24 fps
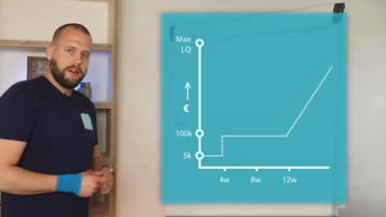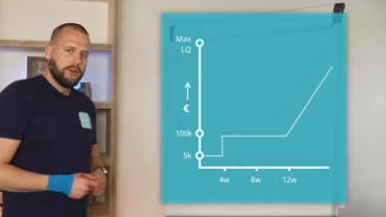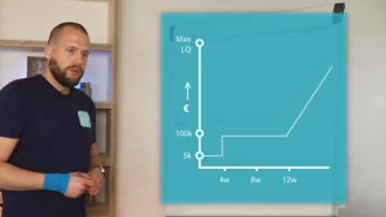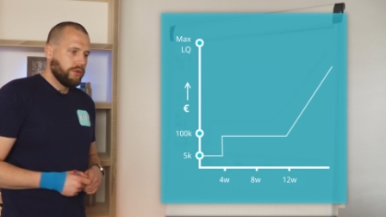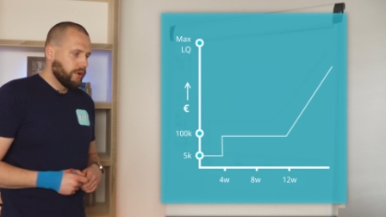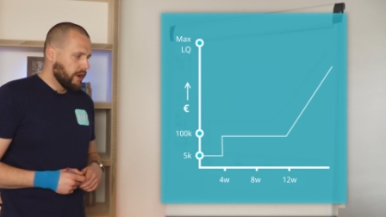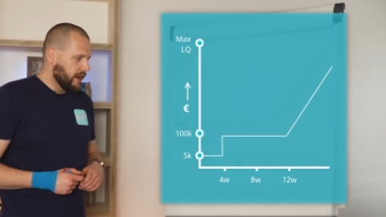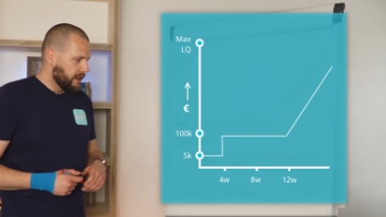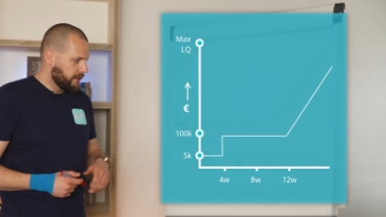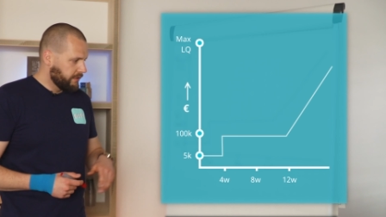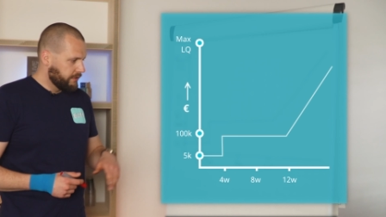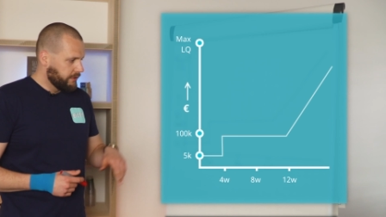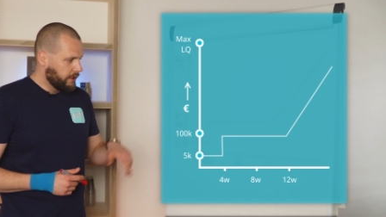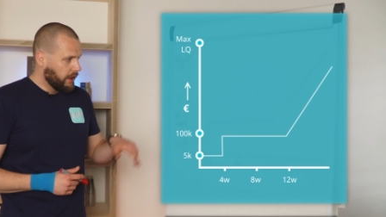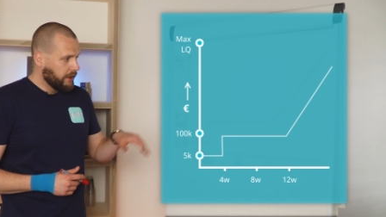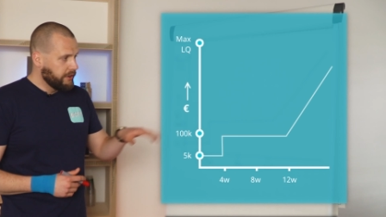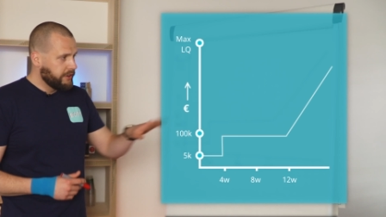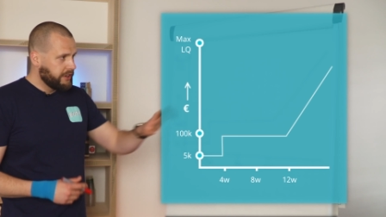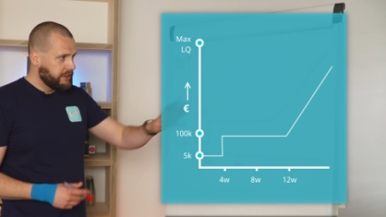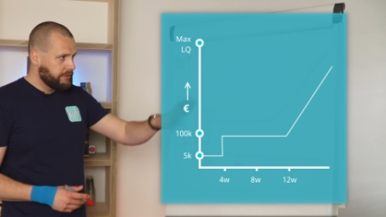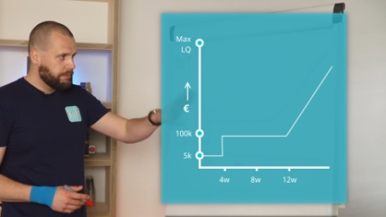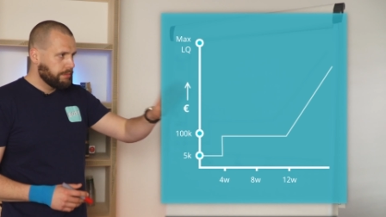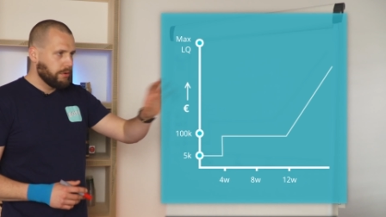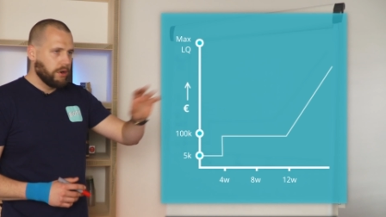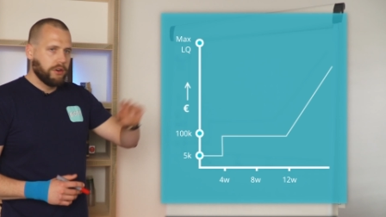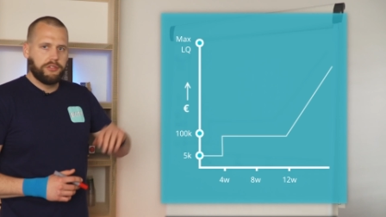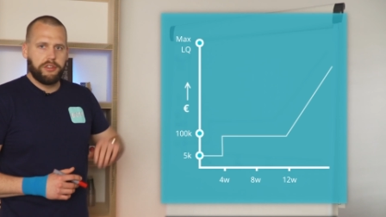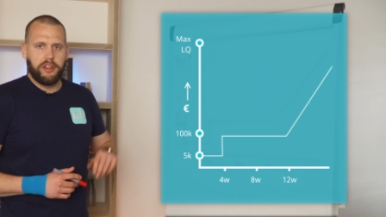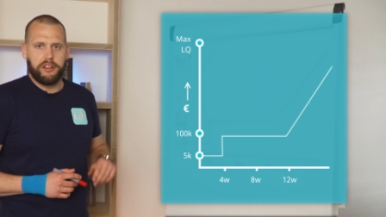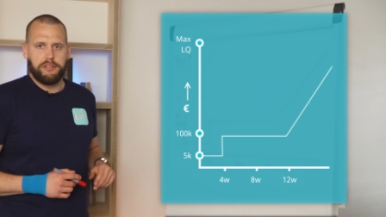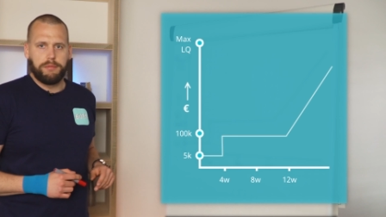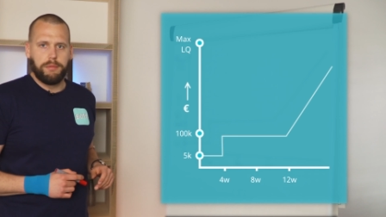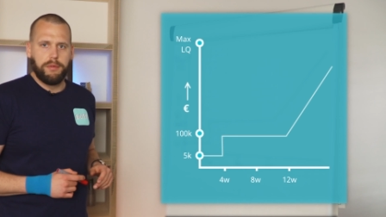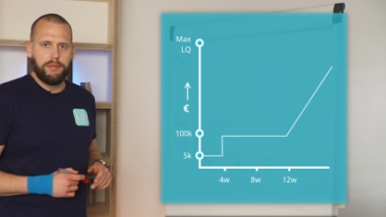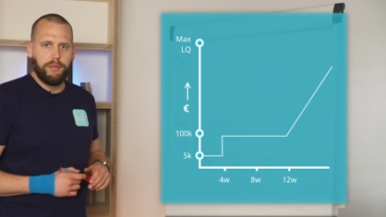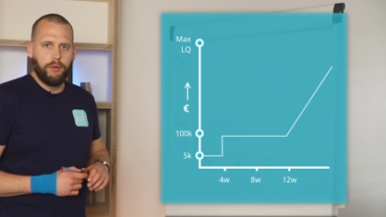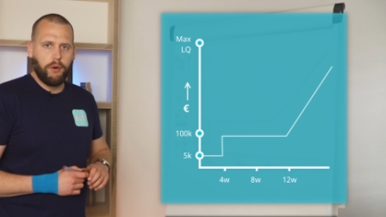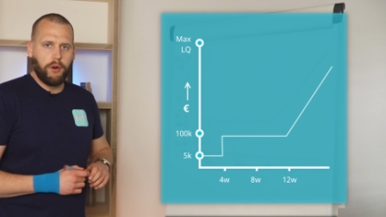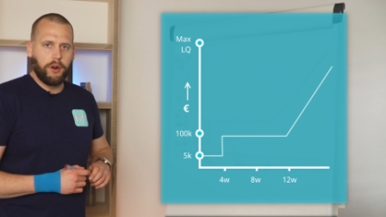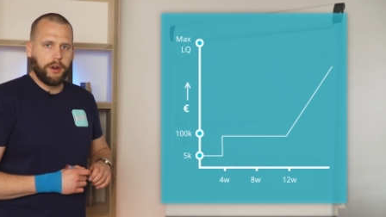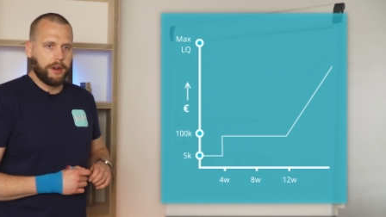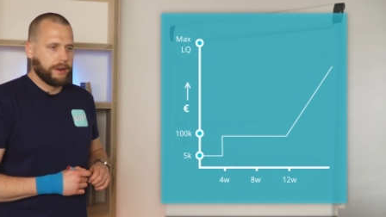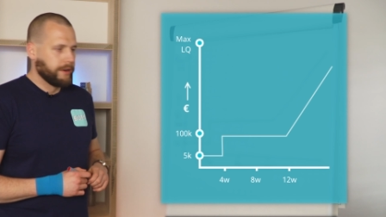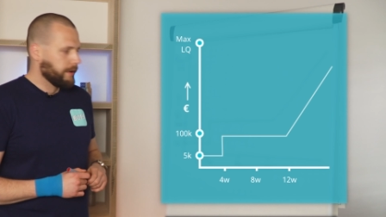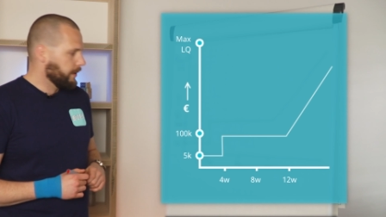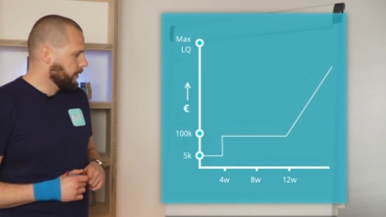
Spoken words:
who has done this process before.